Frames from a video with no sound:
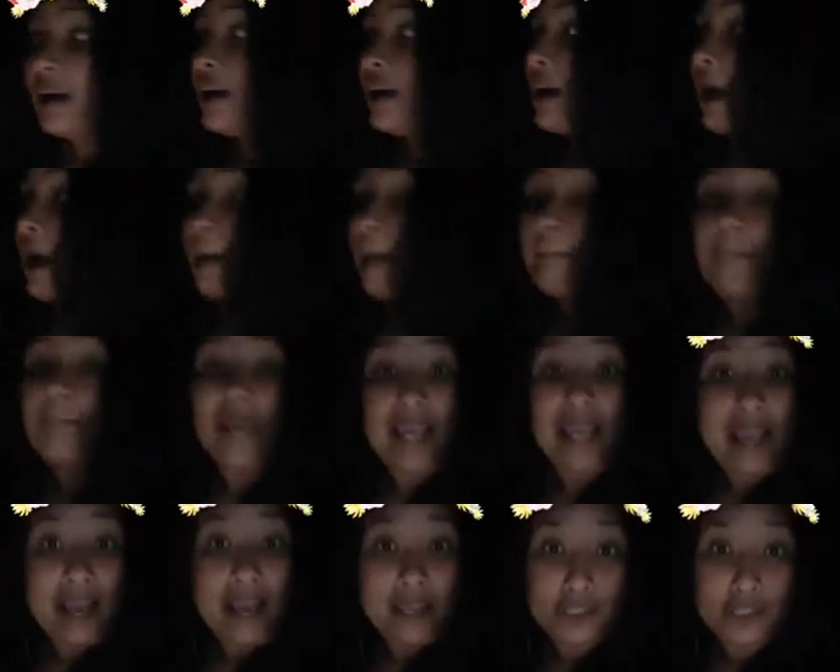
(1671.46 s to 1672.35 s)
A
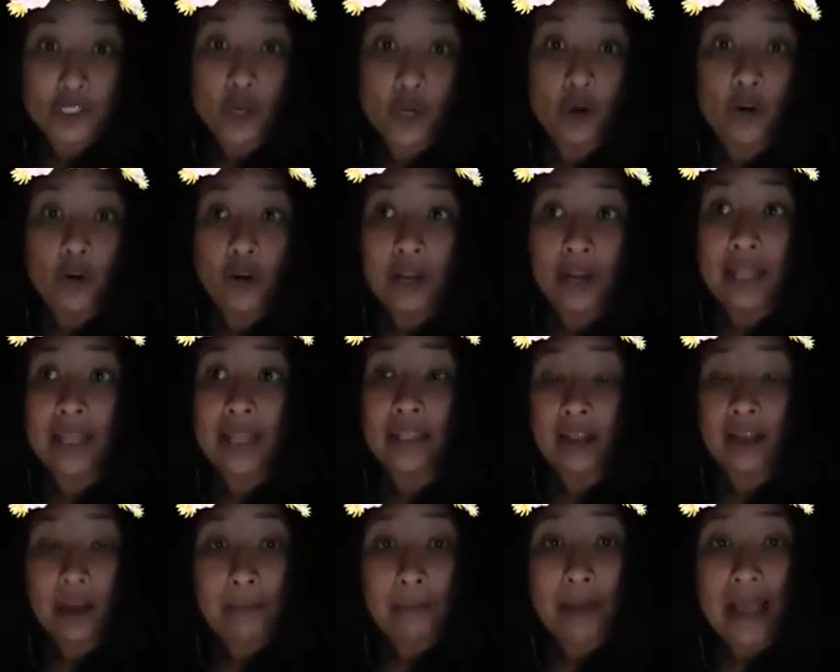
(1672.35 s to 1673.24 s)
big ass hole
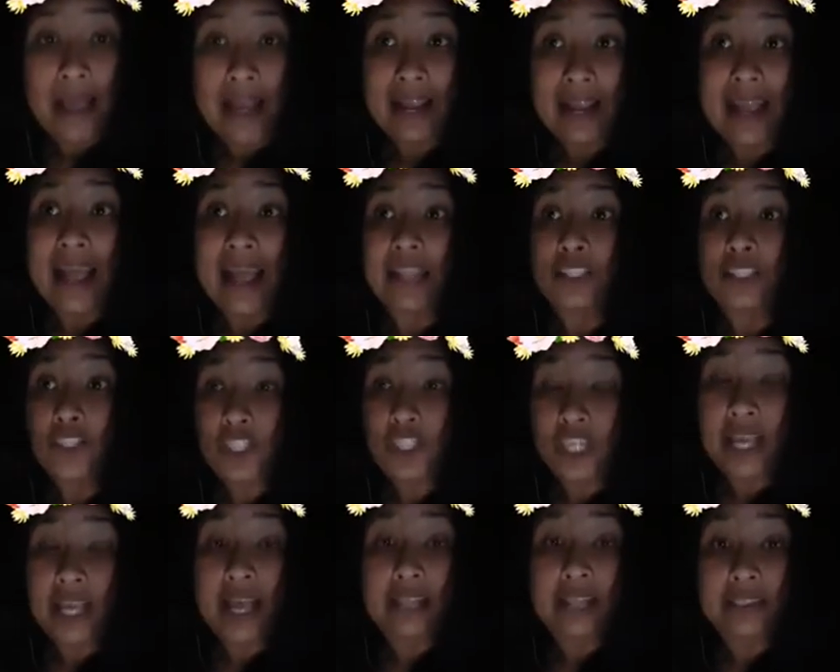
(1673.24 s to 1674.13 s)
in her back, and
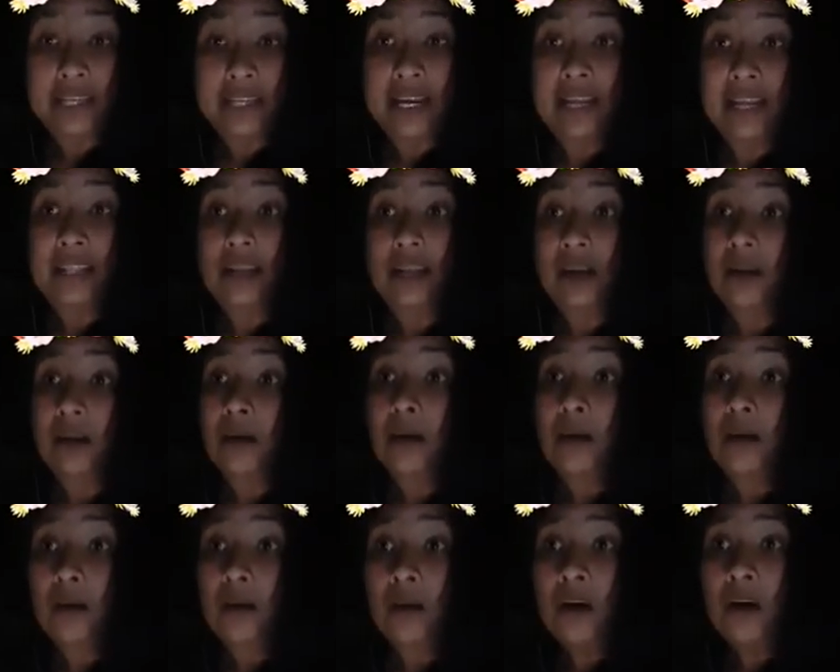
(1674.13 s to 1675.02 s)
she had to get
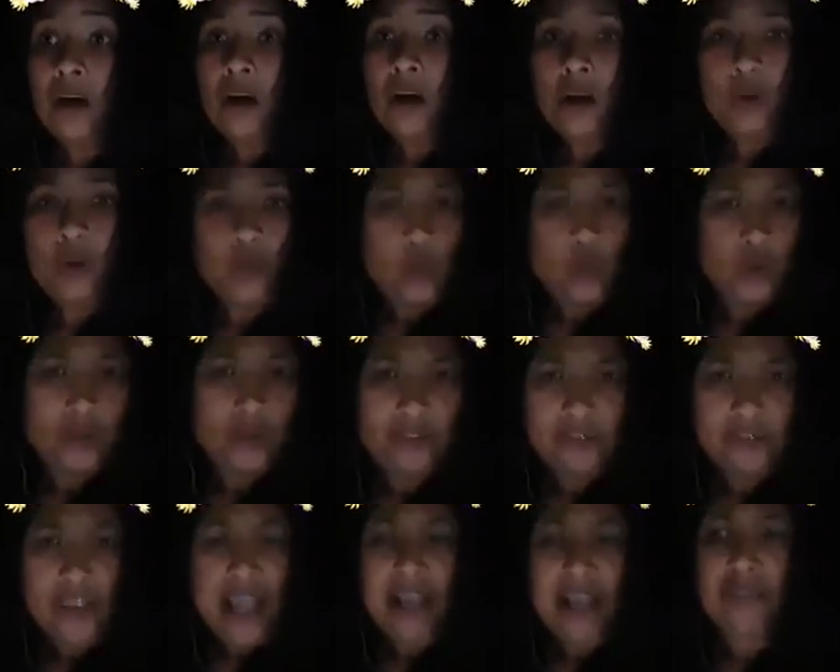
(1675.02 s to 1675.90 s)
a
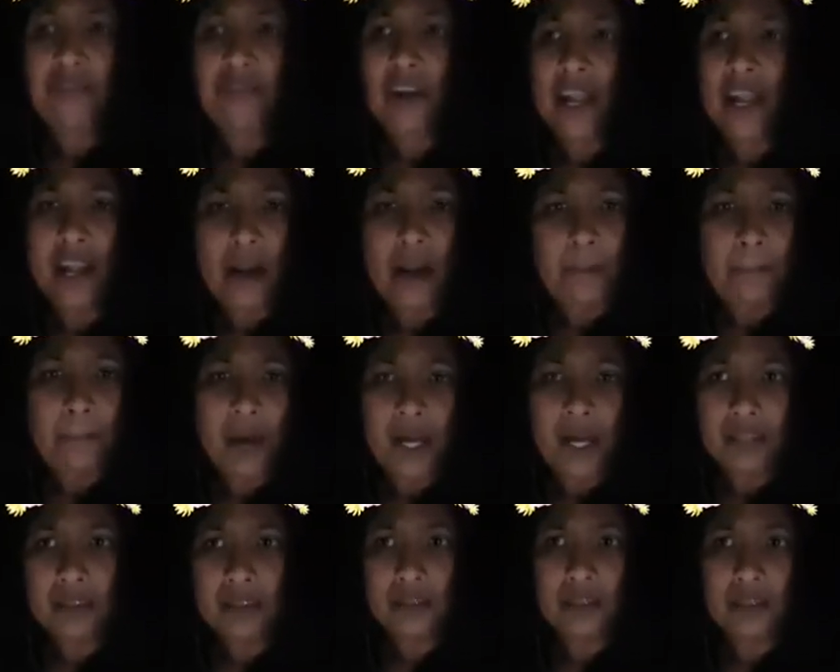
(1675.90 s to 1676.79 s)
wound vac for like a
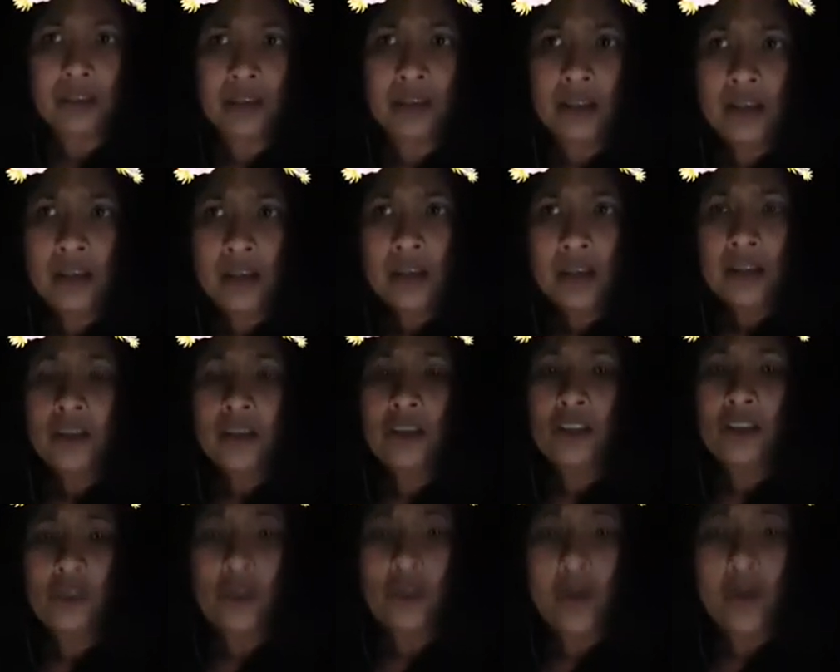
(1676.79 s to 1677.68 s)
month,
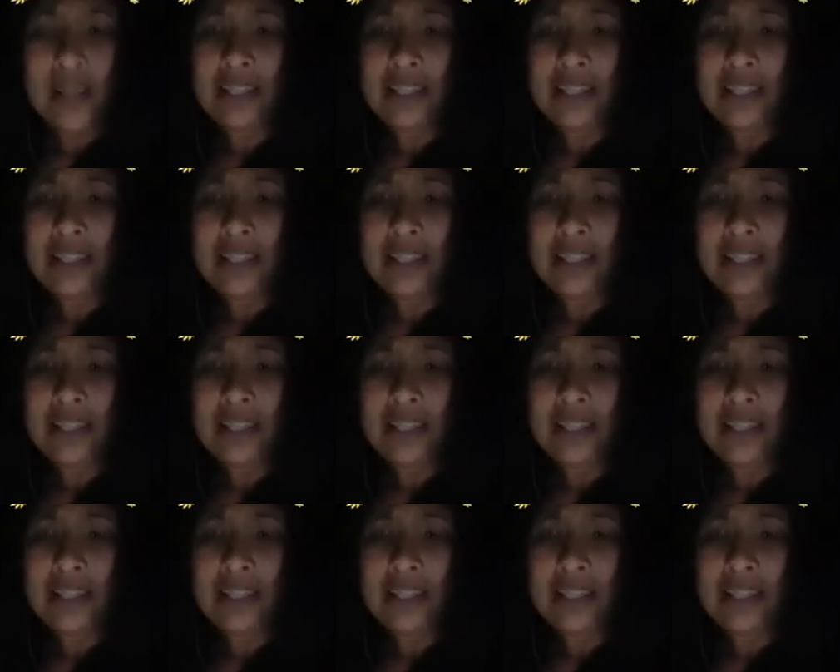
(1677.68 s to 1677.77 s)
you know.